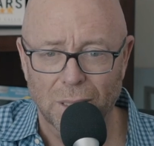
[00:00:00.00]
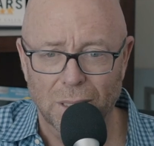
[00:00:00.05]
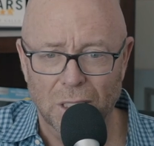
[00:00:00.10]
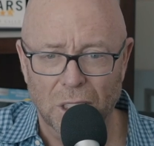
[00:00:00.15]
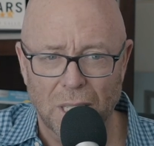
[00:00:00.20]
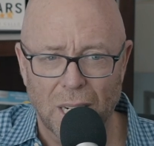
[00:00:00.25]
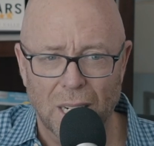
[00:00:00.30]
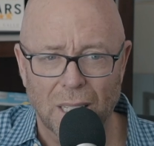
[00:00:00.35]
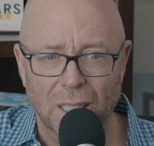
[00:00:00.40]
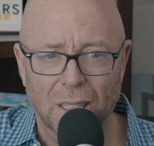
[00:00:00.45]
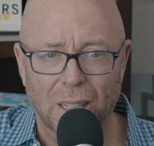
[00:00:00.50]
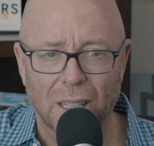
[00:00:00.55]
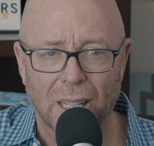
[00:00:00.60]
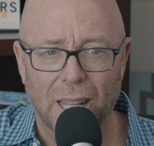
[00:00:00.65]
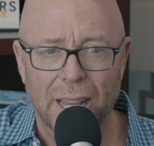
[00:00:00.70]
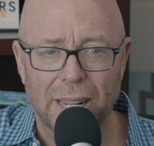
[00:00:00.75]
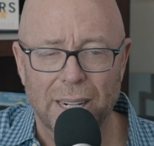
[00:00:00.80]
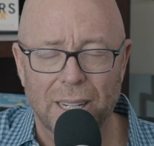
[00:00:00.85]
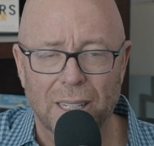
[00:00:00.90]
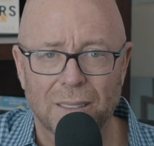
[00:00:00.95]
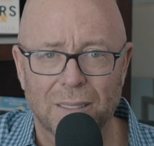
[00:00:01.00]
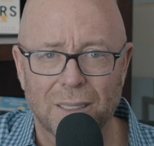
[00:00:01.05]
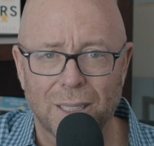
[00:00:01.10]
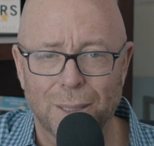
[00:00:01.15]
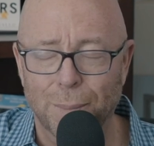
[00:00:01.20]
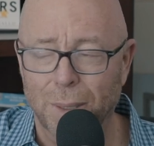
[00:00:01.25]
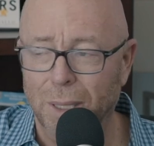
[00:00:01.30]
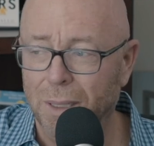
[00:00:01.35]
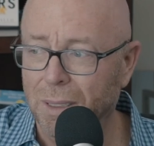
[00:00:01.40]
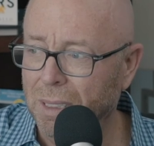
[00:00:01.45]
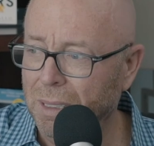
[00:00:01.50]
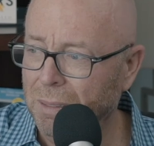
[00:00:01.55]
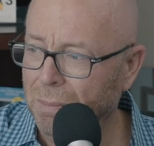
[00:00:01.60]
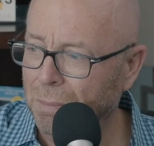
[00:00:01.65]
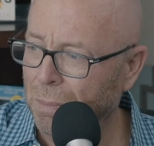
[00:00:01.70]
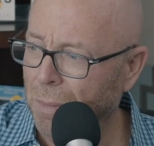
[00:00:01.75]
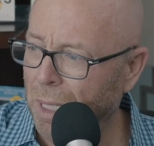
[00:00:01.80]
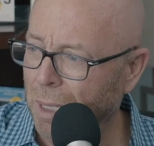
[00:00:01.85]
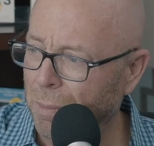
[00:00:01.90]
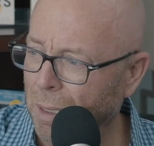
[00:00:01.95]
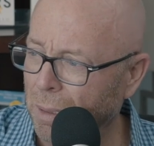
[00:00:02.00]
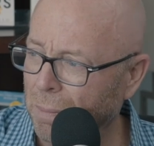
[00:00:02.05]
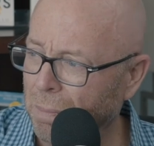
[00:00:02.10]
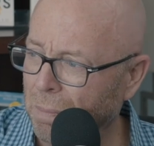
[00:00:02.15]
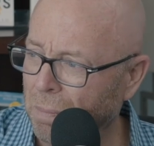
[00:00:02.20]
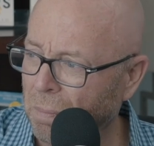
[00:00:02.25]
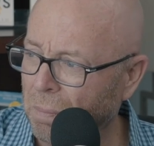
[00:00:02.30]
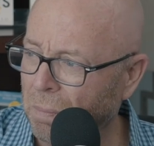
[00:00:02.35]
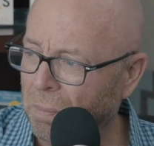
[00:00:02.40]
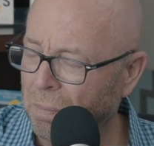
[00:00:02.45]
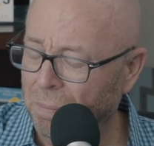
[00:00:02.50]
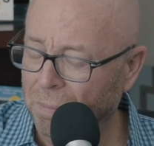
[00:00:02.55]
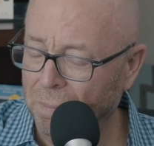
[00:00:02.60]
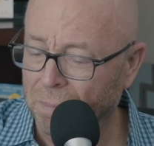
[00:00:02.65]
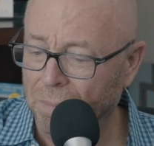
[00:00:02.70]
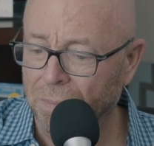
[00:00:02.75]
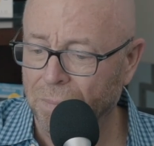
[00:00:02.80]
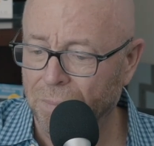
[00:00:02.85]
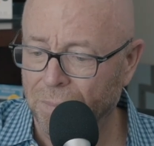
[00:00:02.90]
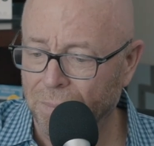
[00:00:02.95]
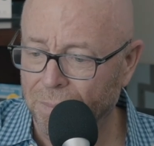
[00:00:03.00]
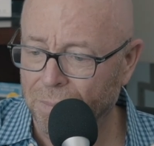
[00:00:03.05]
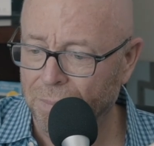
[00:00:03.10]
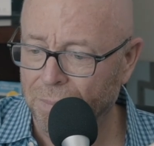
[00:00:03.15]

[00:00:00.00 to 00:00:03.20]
shed a little light on team building, maybe. We'll